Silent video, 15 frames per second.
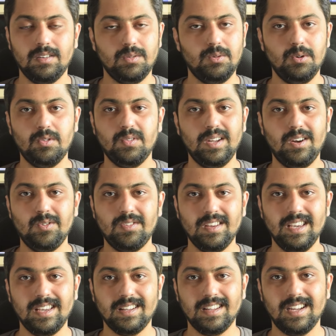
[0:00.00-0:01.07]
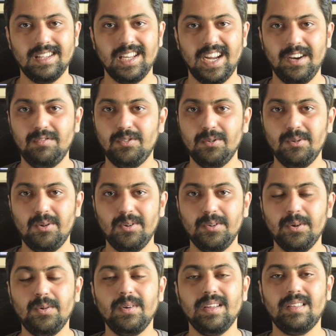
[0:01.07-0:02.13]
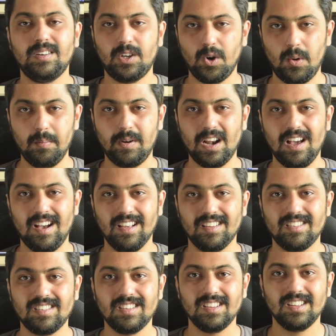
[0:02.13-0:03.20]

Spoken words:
It goes without saying that the headphone audio is top class.